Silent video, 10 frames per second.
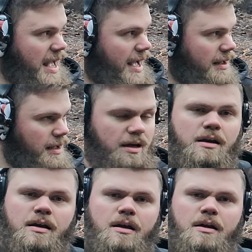that
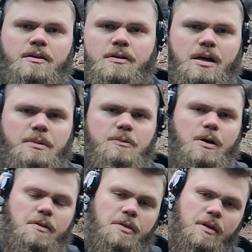they're coming
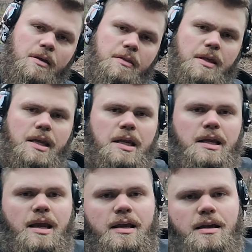with the